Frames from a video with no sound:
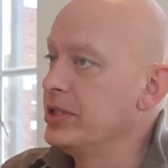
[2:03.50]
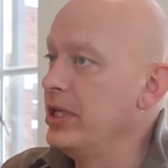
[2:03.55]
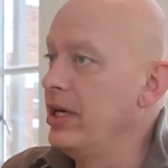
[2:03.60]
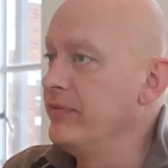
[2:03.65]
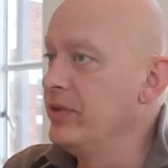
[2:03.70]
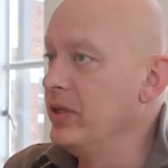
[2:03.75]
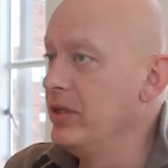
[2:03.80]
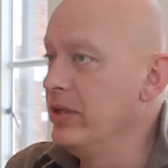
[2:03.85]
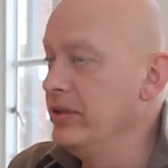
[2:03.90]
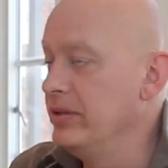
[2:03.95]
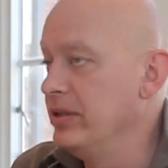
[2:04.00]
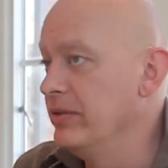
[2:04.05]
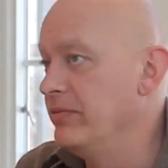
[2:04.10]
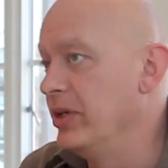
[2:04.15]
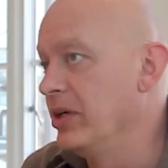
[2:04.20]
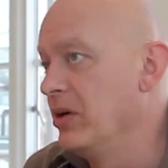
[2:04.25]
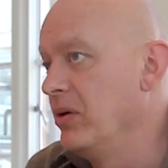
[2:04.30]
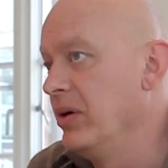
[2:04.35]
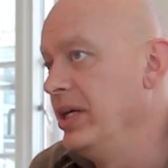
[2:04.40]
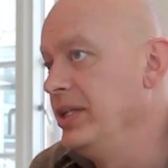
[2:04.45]
have the
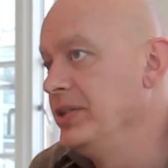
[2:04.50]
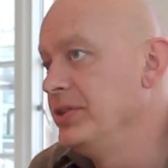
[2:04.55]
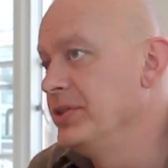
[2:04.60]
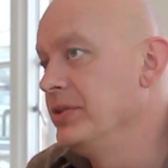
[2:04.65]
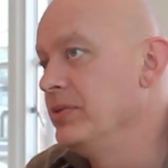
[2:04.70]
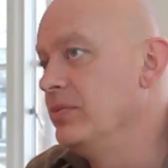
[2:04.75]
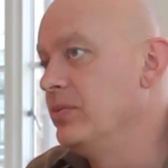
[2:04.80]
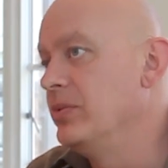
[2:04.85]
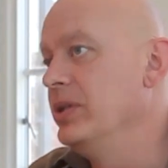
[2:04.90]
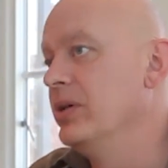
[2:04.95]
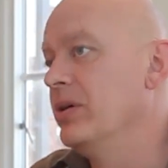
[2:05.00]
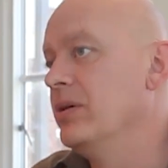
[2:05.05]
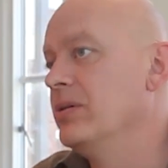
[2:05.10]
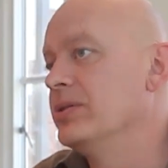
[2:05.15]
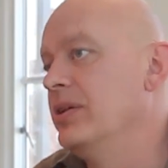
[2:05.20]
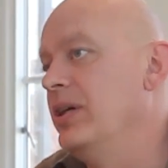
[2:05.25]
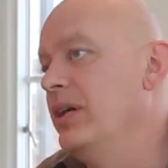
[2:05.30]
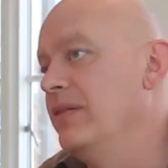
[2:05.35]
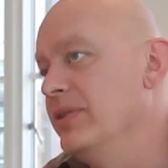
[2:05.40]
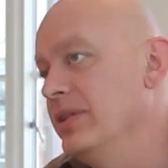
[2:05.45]
regulation, we
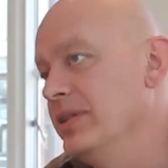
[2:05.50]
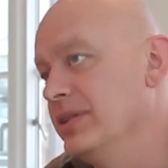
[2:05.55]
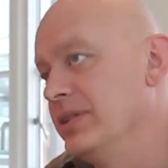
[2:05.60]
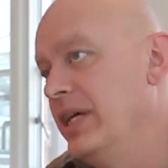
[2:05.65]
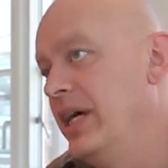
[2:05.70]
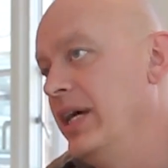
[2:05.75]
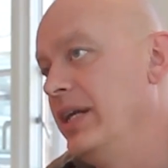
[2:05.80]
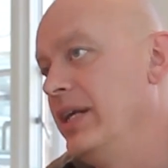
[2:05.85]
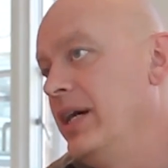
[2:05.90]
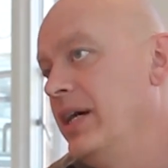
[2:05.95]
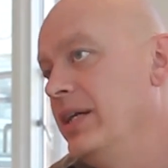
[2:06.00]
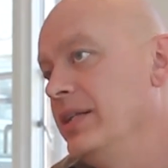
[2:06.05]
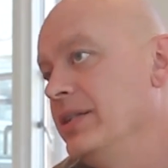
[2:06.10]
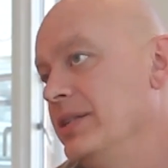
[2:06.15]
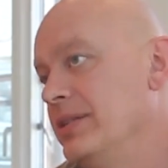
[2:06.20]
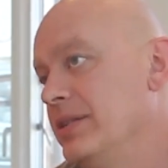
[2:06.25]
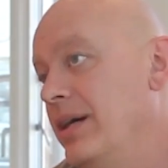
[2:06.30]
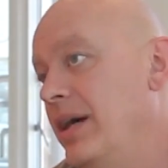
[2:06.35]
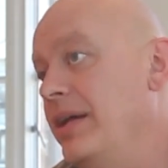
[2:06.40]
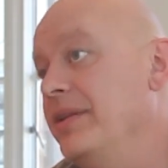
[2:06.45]
also have the
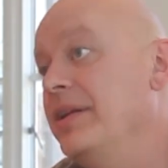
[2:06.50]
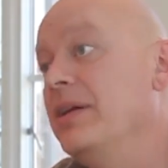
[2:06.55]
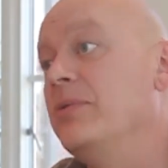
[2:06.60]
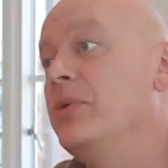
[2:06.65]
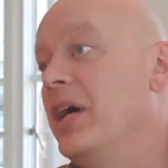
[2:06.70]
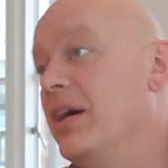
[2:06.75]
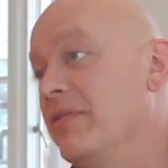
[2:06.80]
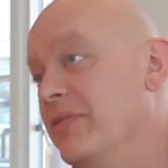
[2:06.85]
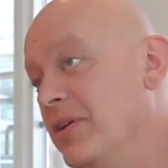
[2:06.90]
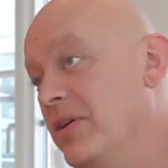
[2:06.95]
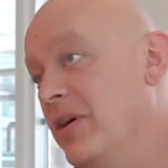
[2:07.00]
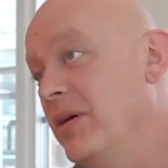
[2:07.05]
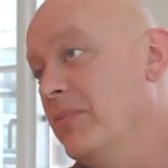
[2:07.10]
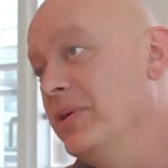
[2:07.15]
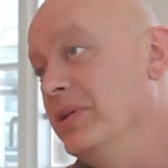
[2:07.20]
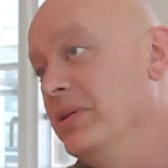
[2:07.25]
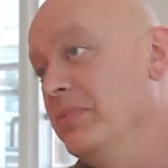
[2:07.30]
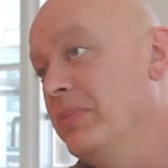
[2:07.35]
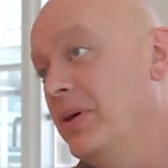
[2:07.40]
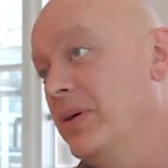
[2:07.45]
standards, and then we have the
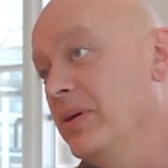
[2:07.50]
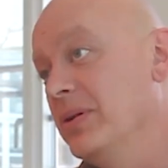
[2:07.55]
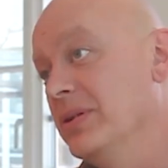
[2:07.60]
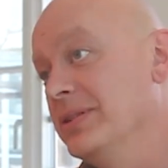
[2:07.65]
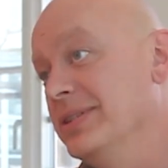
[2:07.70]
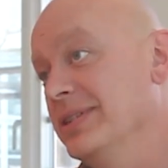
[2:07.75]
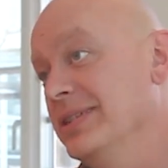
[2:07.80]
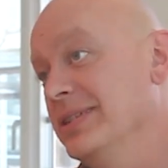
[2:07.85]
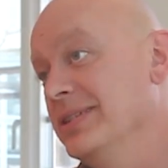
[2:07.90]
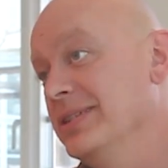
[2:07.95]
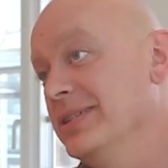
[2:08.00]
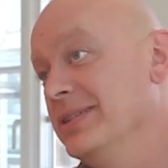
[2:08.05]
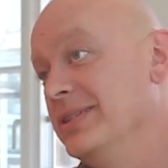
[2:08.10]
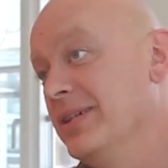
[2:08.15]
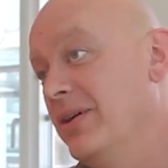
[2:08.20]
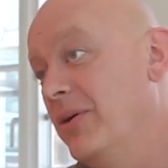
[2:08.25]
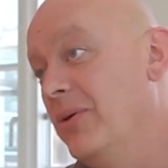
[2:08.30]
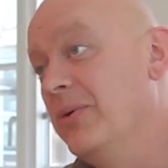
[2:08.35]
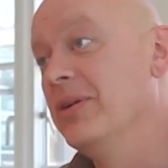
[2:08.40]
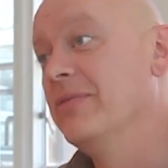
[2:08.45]
company policies.
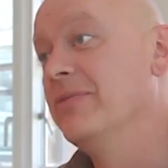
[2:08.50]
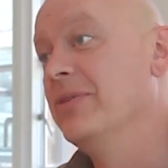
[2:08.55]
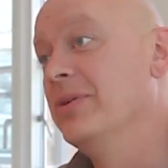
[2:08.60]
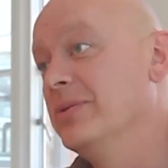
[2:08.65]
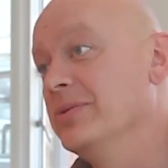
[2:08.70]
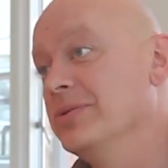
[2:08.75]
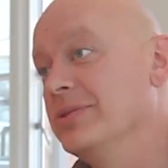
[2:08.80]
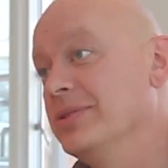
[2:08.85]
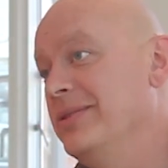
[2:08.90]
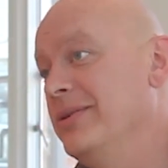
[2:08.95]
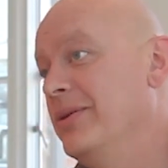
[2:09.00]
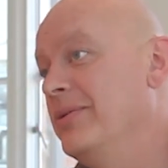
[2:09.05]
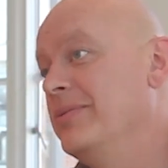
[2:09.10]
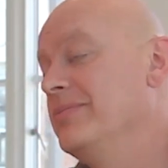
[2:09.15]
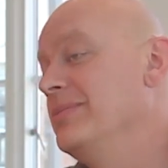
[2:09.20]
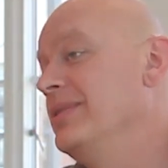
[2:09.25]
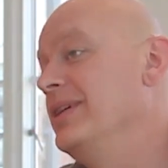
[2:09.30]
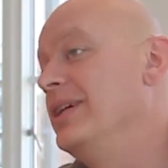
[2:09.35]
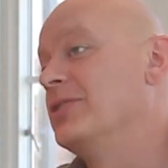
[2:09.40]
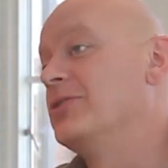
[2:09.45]
All of those,
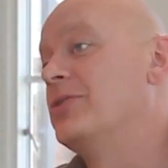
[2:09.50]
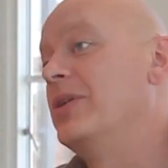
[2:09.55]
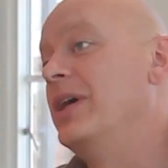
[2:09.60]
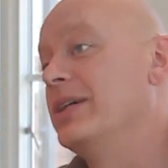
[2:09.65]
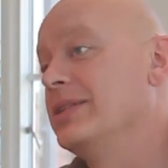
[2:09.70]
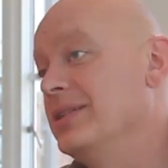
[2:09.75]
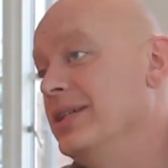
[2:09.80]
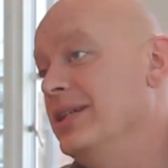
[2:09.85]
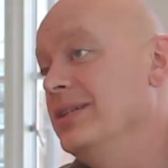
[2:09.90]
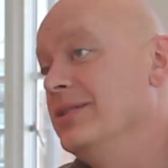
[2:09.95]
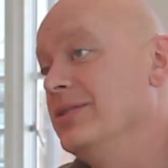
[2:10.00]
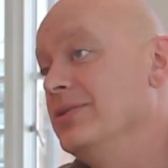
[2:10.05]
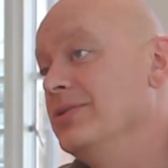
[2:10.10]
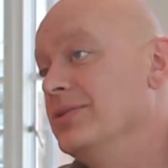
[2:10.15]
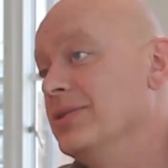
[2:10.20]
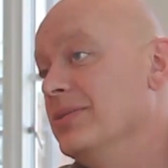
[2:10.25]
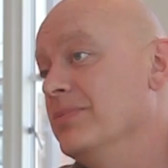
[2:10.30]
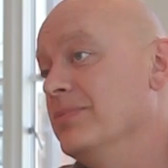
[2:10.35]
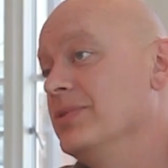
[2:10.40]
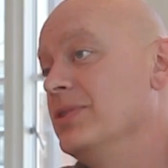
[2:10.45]
extracts into
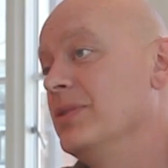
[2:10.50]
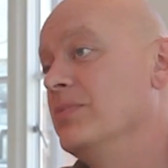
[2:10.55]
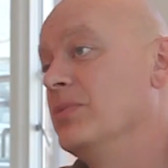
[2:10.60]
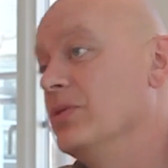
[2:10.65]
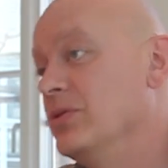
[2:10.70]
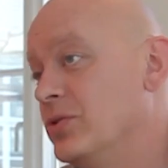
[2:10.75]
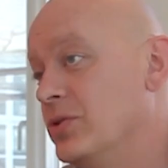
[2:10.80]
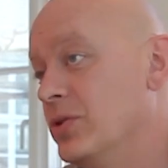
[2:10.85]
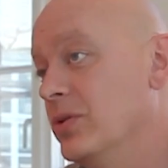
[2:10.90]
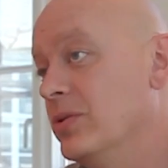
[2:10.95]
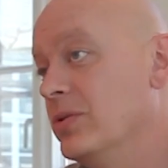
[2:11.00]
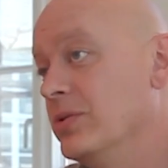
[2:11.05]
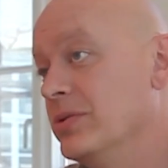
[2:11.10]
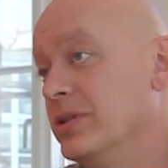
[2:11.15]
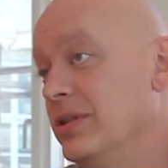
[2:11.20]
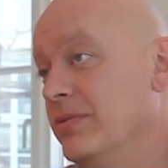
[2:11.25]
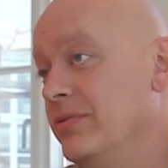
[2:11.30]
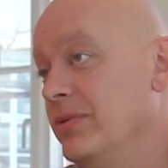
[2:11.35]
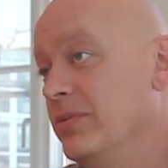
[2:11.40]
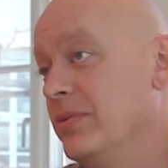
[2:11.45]
some
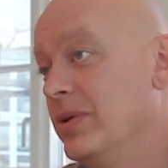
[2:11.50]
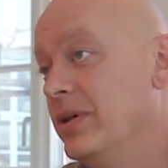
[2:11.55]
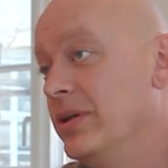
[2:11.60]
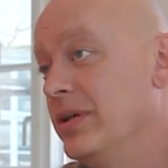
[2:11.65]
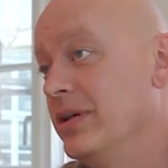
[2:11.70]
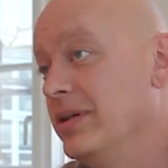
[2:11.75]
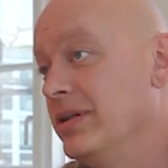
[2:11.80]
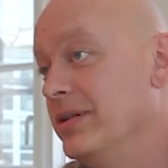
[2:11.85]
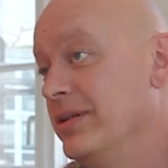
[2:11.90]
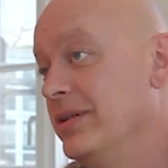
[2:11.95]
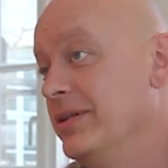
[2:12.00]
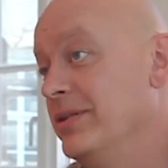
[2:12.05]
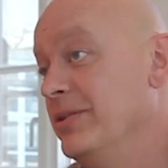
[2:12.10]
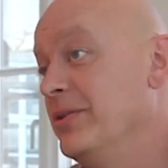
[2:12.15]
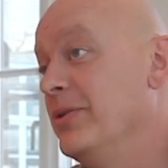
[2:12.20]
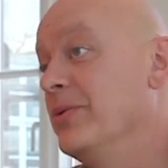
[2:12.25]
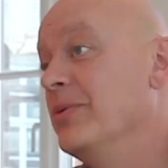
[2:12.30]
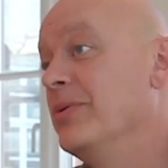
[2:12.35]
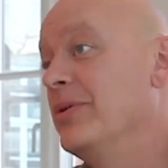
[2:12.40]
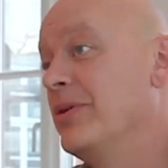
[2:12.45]
controls if you want
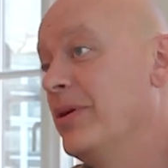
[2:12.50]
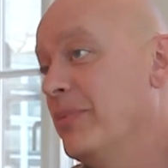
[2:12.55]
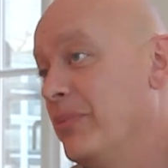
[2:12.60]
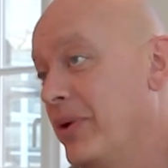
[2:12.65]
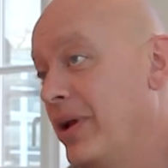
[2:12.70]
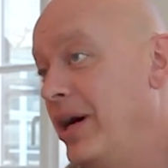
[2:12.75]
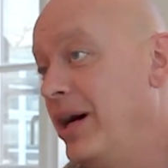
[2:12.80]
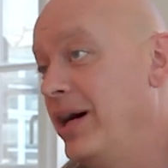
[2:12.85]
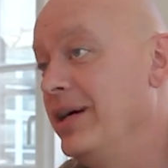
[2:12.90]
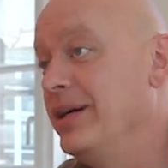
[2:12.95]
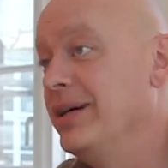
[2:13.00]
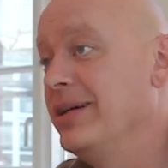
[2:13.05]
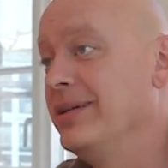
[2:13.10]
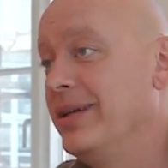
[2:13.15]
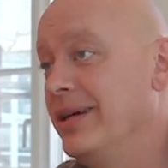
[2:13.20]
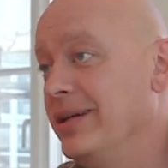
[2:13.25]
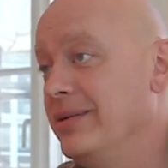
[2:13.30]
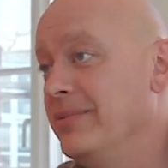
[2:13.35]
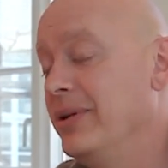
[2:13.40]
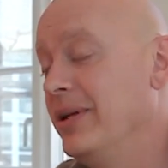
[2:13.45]
to, comply
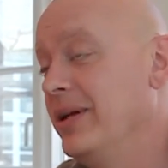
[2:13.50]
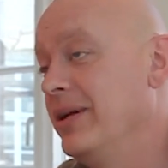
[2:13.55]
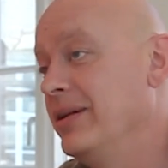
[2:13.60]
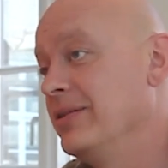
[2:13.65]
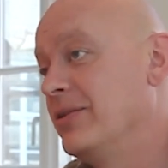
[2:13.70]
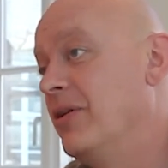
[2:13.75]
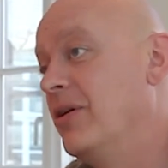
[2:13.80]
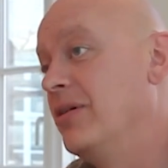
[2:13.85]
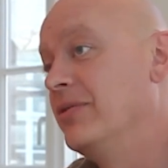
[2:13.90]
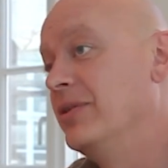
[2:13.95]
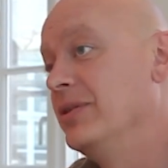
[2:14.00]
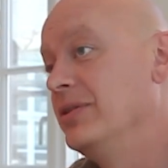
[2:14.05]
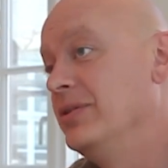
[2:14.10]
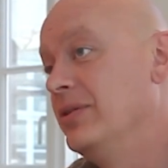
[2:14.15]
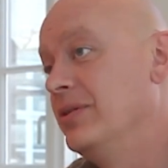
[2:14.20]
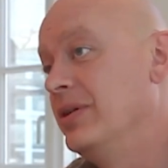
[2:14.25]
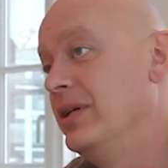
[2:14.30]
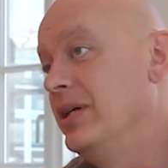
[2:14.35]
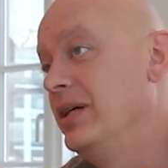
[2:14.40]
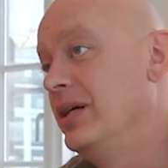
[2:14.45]
and govern
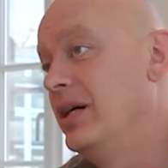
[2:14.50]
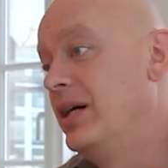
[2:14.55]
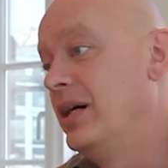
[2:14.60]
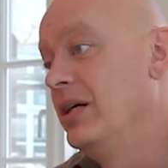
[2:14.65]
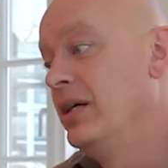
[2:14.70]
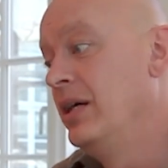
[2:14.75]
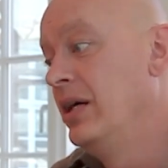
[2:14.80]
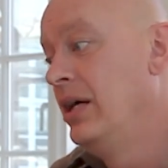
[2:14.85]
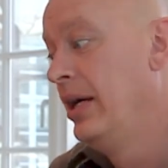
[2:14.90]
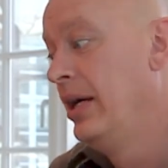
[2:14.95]
your AI.